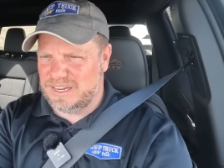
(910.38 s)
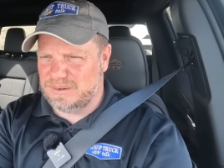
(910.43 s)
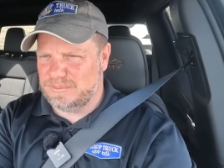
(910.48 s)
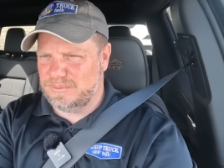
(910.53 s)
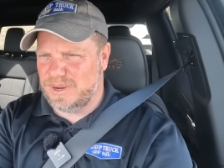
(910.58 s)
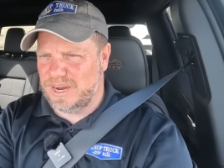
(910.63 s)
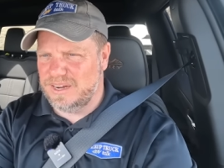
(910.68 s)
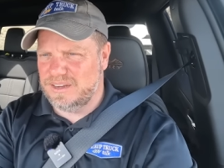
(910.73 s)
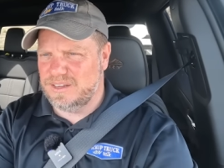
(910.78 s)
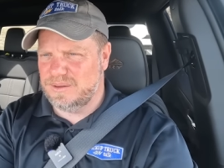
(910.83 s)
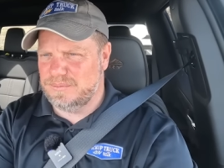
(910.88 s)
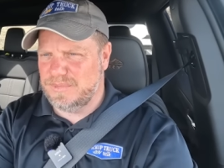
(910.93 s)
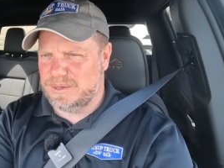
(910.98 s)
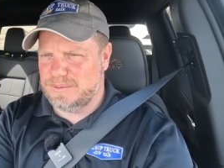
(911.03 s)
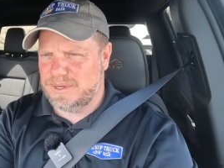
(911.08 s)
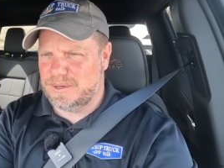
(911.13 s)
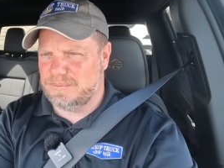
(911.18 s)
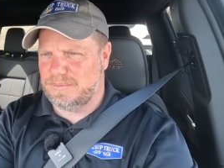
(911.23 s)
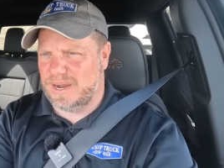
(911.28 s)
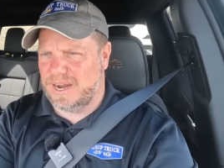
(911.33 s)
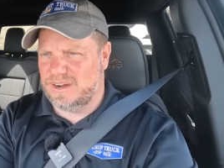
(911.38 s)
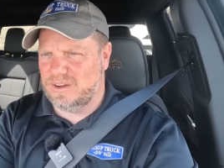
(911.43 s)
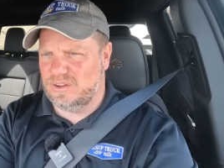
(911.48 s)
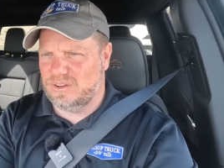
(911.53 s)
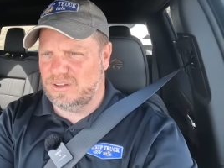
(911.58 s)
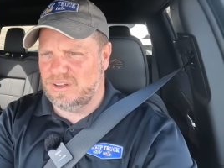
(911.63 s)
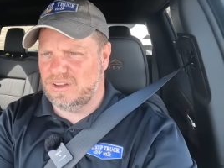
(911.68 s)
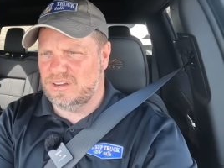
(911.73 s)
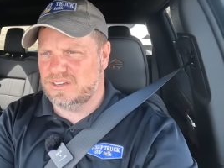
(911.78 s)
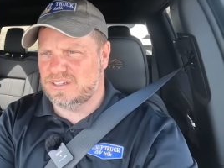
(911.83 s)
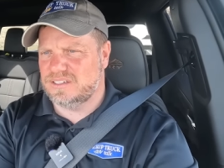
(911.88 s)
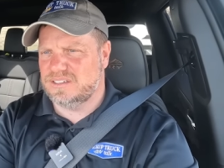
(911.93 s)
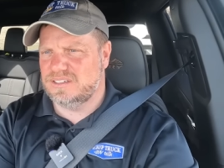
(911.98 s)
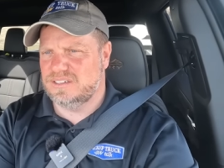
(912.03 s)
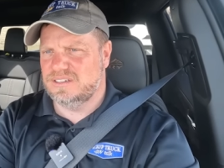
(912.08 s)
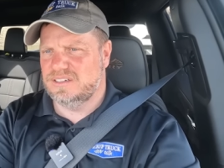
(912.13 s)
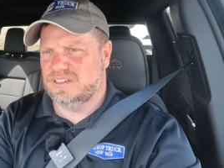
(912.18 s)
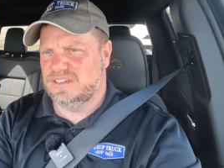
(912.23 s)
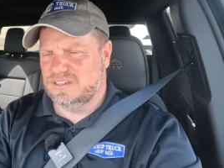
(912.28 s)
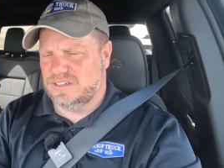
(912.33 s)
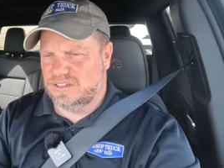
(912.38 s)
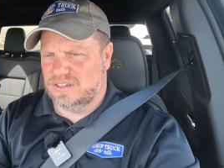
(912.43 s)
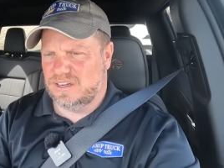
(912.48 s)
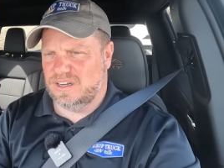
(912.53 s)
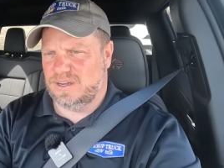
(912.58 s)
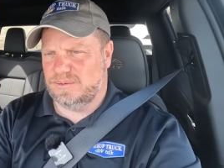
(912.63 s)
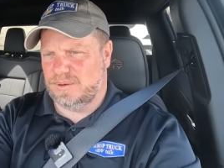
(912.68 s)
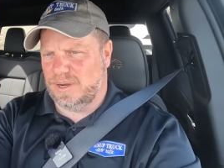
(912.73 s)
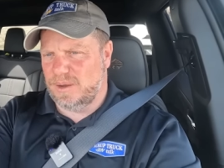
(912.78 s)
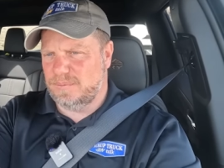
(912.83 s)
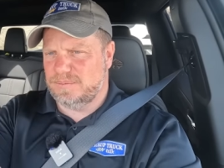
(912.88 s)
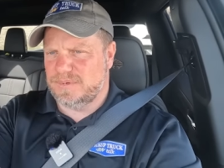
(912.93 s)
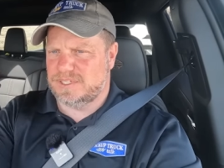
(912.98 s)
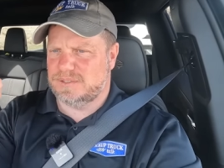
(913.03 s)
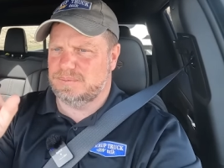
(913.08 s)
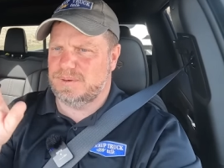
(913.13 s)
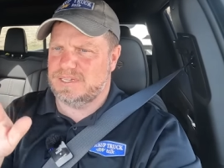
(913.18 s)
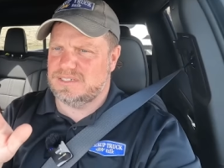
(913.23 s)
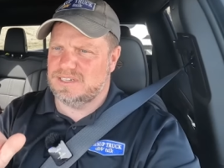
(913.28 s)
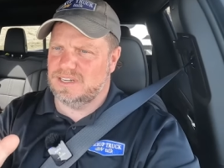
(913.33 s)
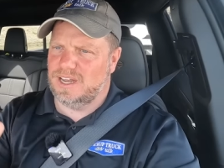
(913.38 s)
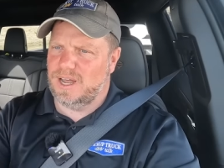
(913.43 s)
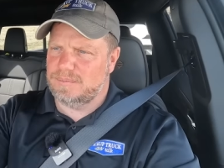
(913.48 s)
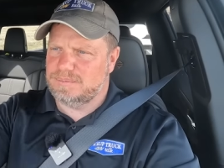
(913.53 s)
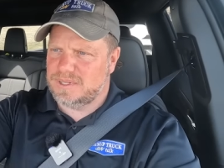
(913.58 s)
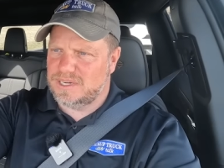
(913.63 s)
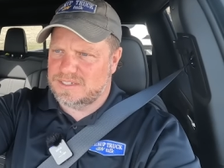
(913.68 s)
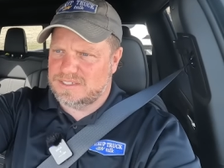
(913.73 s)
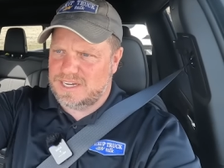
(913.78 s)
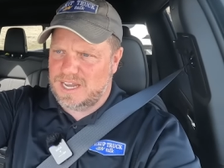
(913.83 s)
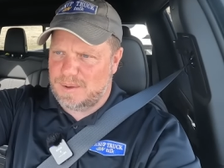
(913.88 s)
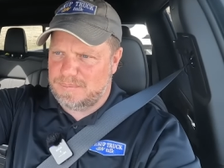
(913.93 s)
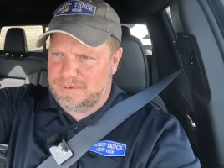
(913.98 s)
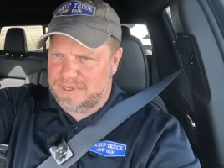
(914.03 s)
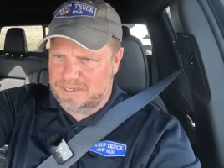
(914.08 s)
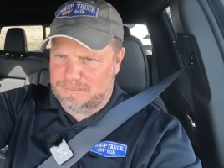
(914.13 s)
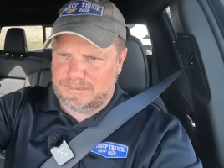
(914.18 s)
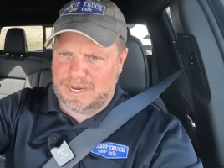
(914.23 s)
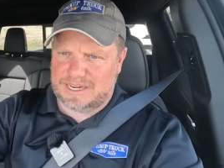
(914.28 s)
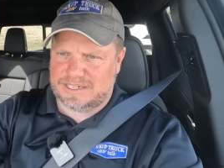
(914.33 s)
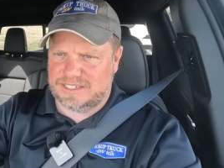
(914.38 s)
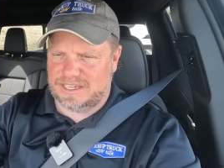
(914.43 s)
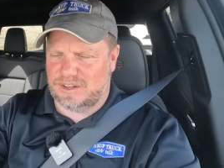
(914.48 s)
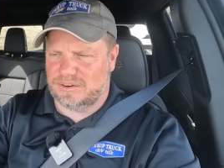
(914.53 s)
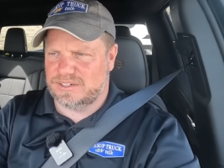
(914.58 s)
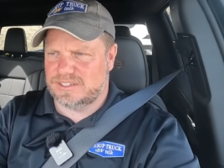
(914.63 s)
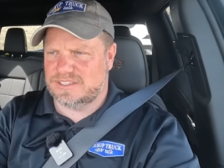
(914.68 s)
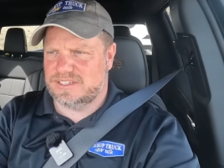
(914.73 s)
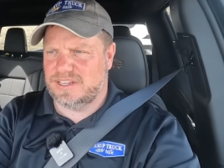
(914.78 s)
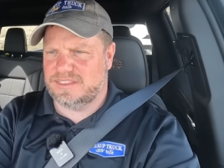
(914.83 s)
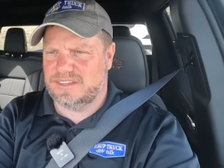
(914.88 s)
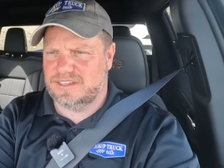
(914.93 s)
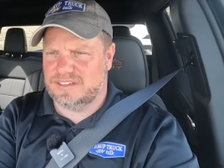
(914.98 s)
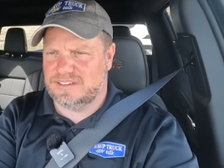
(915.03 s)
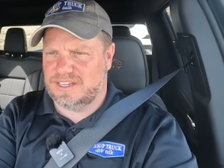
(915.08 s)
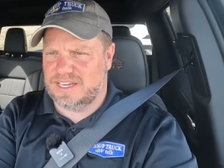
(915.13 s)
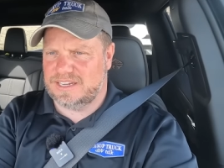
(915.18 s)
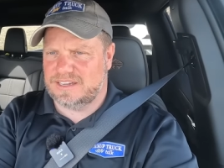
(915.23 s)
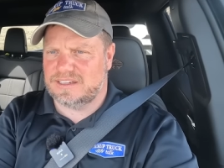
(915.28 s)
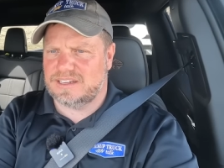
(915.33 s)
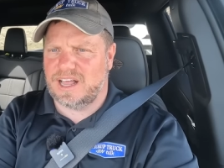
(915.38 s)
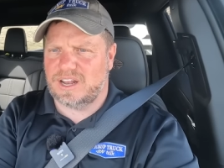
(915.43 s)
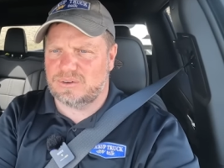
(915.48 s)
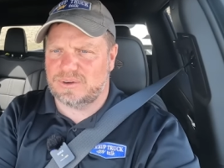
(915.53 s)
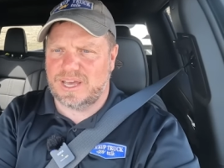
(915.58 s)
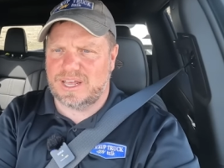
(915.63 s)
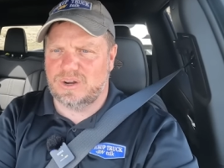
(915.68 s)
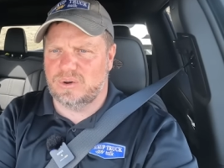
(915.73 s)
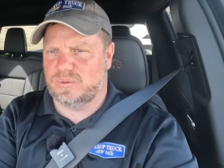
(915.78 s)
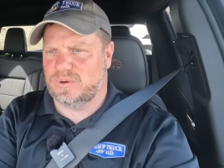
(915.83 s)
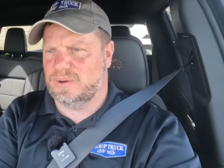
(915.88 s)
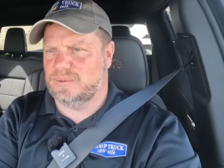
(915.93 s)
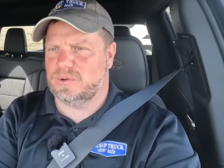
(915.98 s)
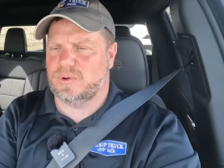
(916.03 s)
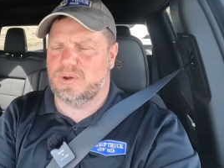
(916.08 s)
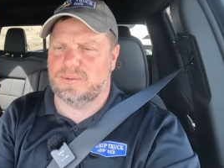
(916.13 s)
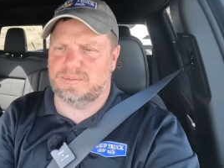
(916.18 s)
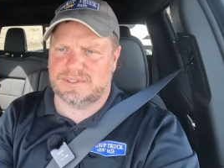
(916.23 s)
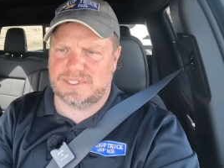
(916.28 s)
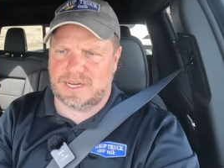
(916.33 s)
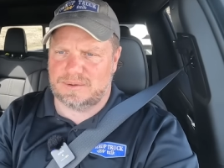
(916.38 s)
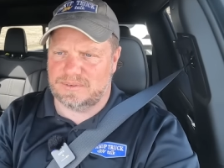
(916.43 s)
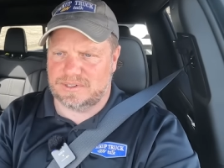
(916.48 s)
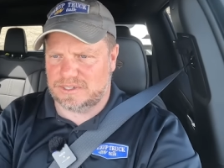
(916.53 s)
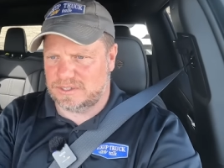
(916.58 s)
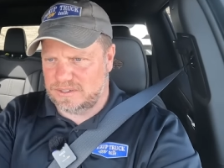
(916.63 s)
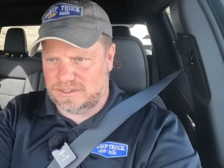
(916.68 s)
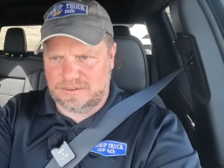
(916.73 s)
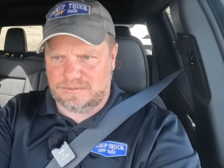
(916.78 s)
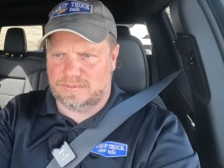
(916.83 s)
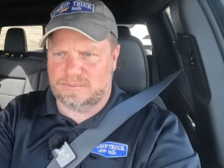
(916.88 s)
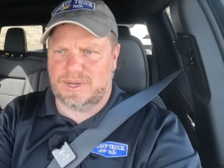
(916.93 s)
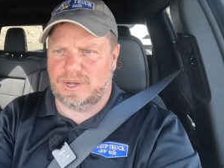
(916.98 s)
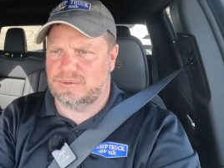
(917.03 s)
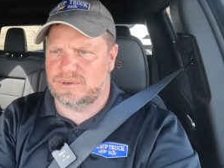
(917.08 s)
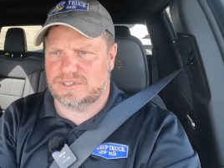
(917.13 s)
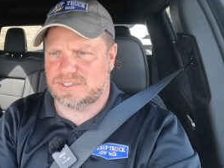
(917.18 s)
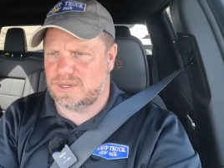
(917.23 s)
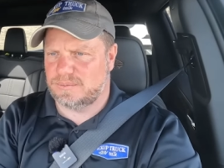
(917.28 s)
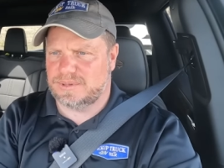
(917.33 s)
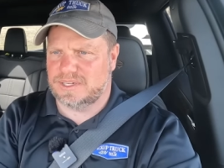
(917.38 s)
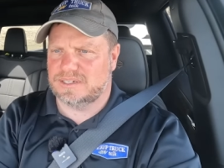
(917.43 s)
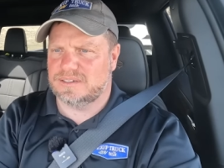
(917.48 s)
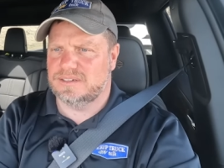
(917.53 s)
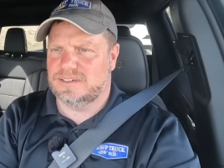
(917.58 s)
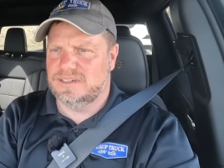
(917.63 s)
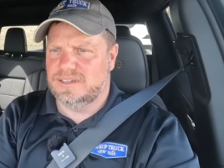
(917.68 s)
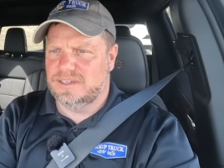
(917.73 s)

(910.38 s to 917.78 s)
a mile long. Up, it's basically up to the top and then back down. It's nothing like Colorado where I'm going up the side of a cliff mountain or something.